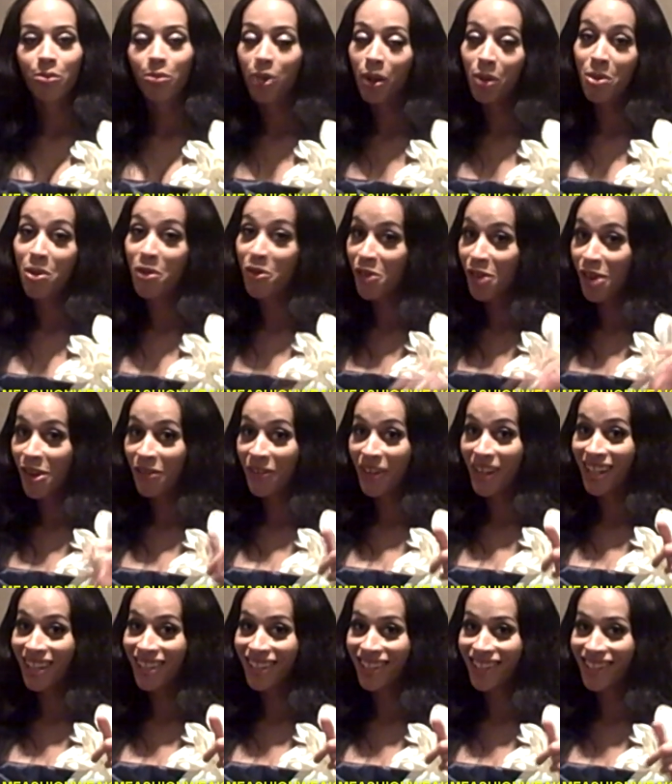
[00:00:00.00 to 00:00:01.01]
look me for
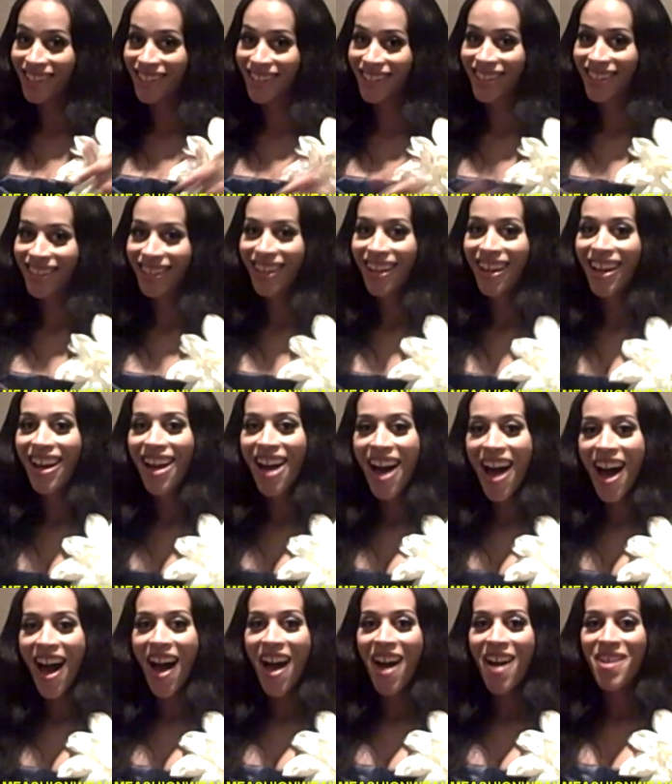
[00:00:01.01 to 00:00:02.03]
events,
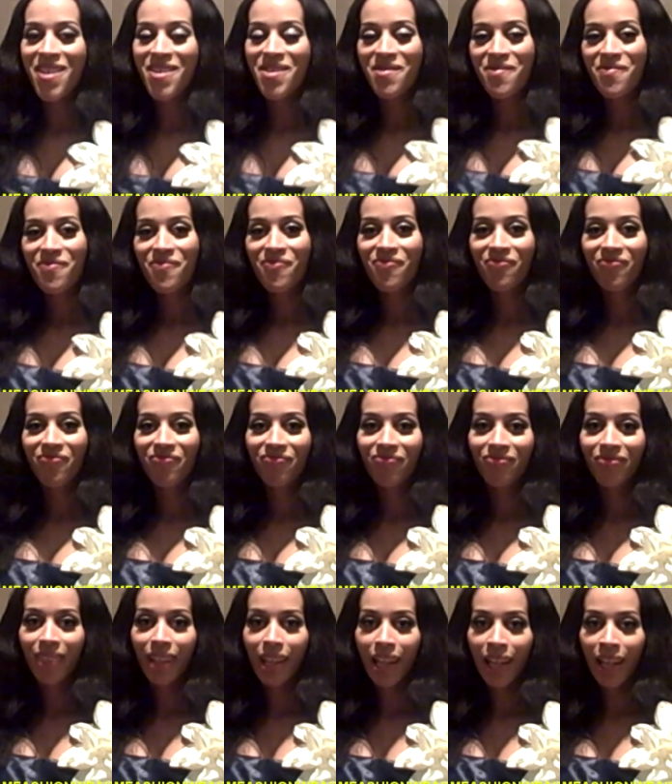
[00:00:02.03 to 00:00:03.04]

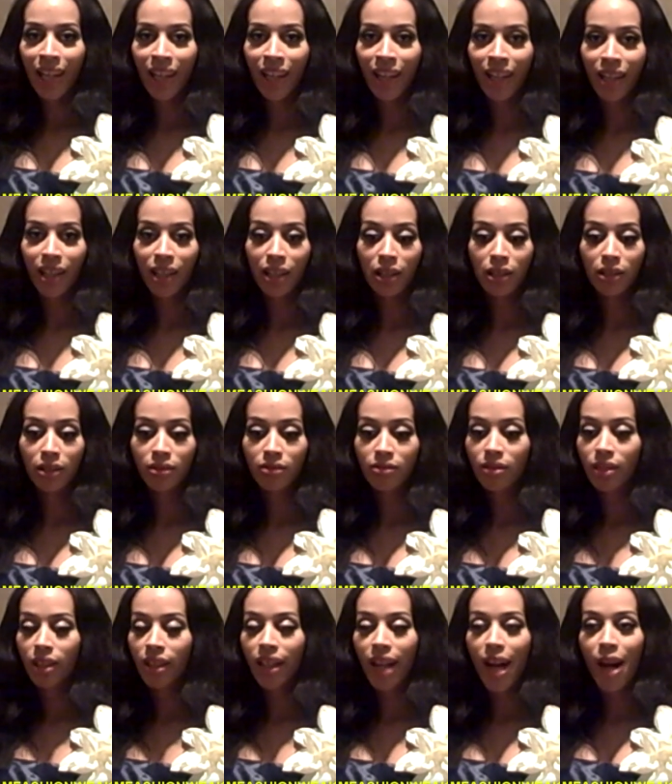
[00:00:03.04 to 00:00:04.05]
and
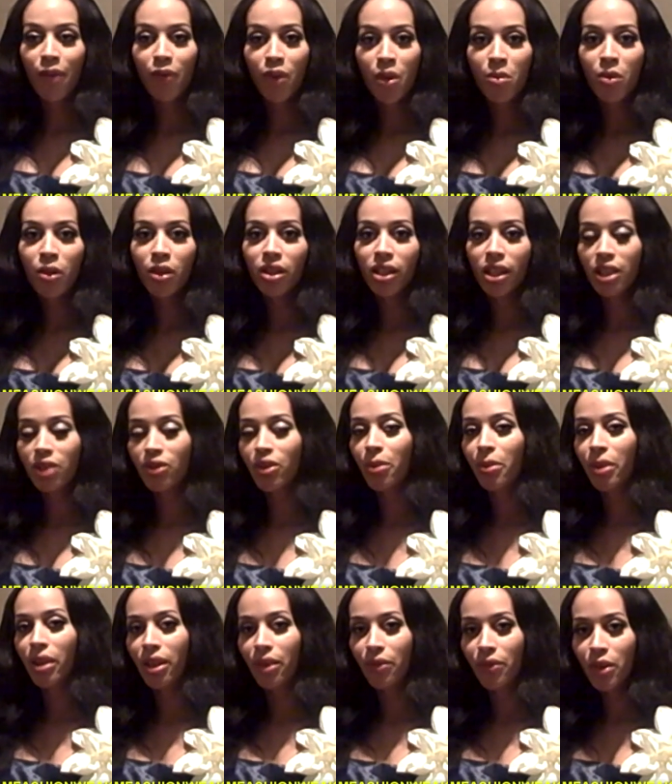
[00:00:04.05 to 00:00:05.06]
look out for more things from
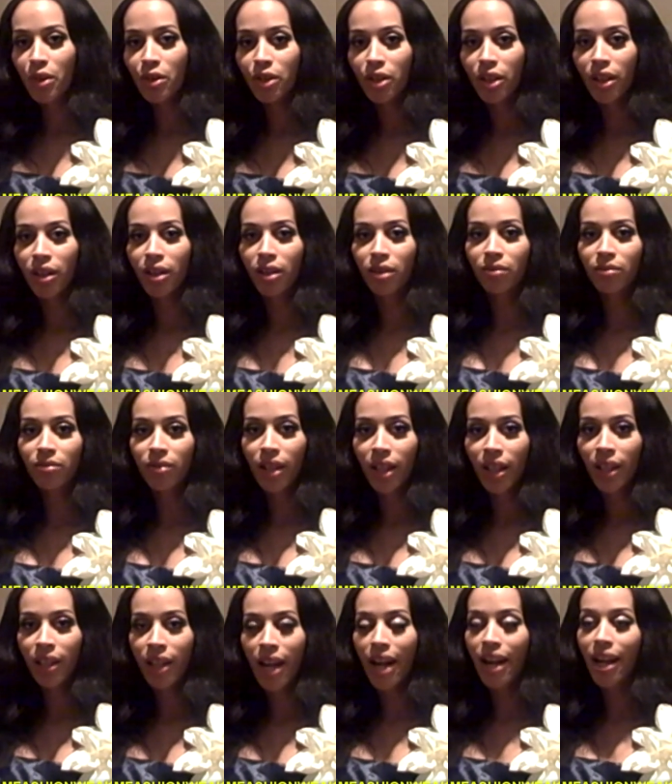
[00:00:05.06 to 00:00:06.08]
me in the future.
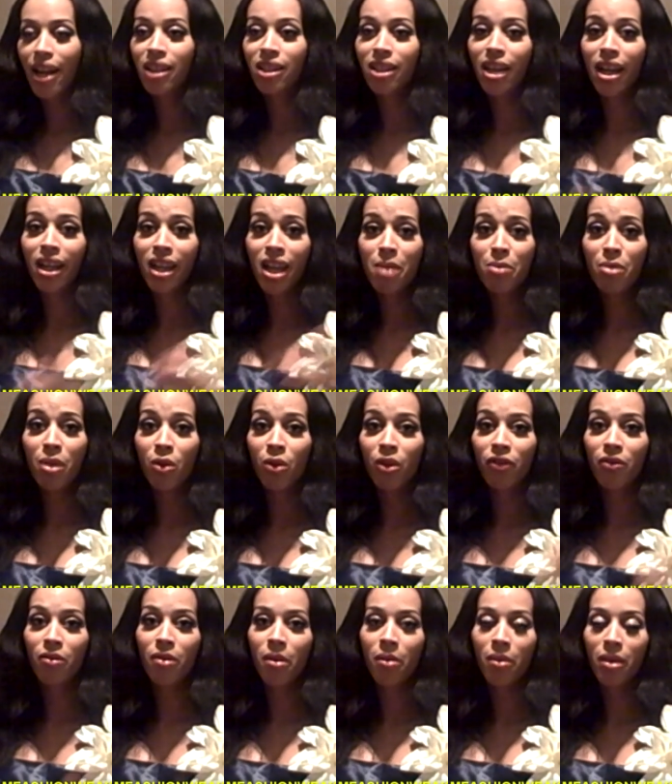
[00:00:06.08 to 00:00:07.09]
And like I said, keep up
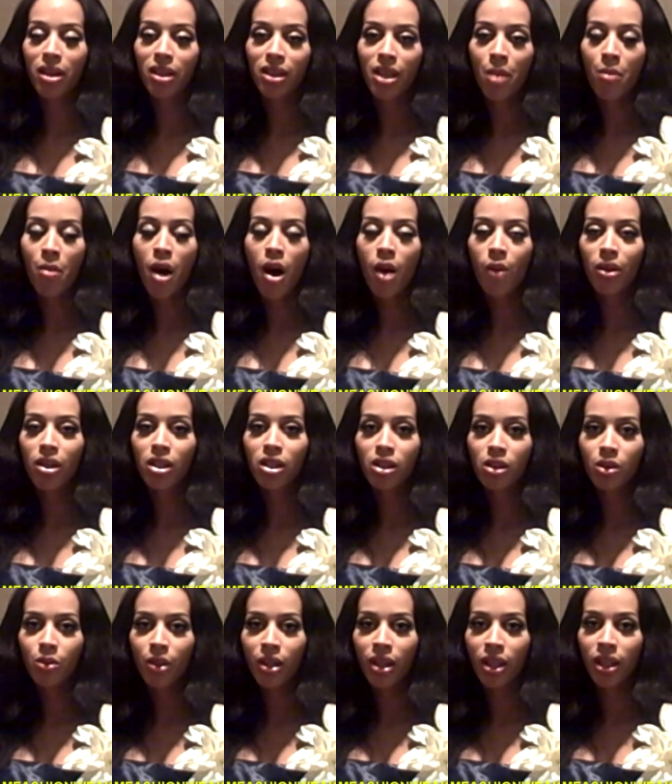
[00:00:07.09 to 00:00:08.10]
with me because I'm always
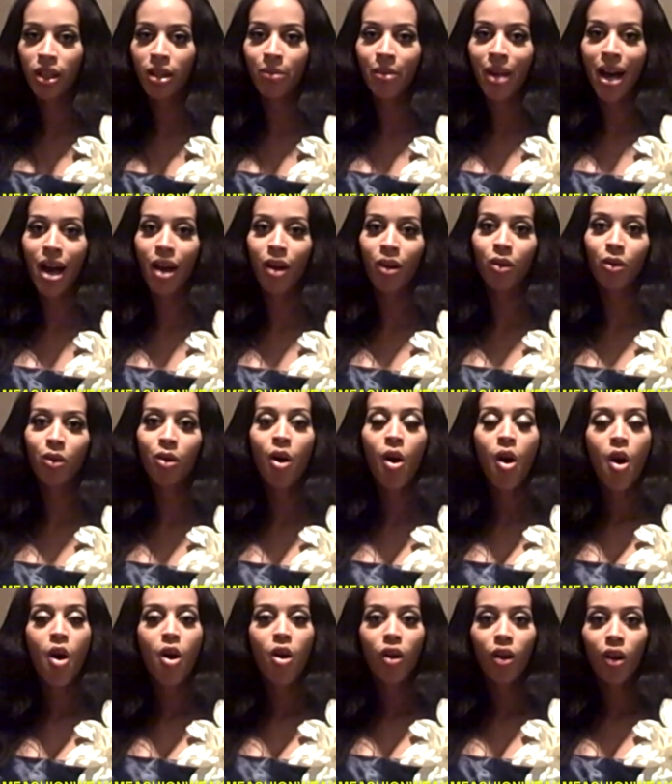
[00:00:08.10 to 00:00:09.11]
tweeting about,
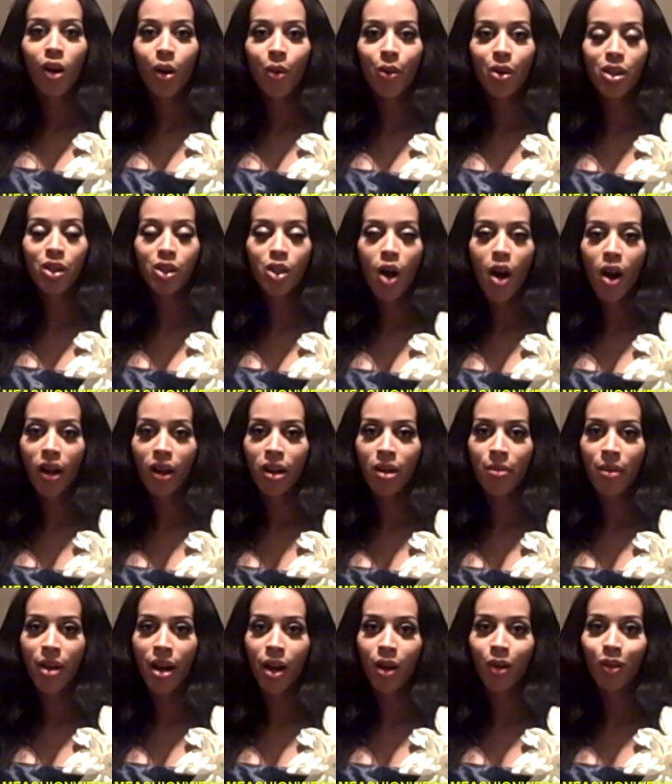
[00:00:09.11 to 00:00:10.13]
always talking
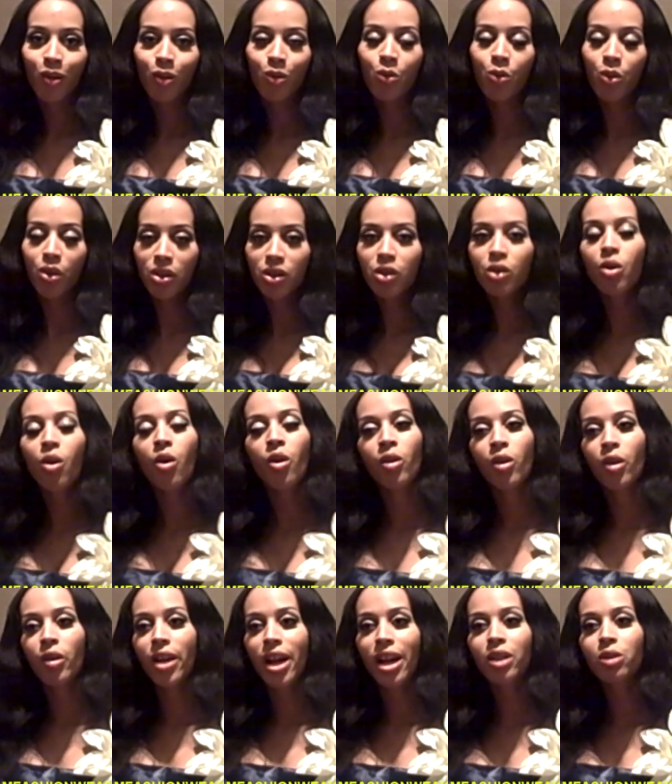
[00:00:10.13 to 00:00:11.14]
about what's going
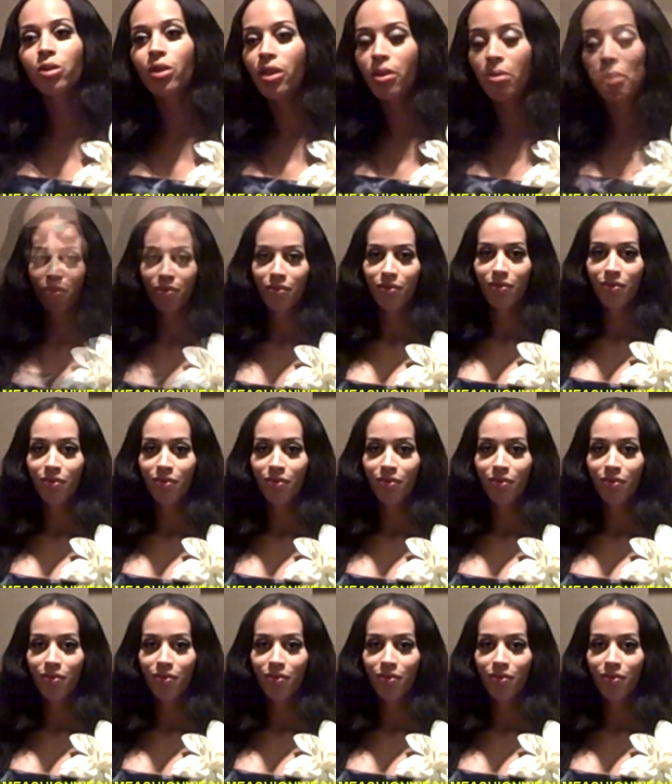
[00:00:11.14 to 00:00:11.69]
on next with me.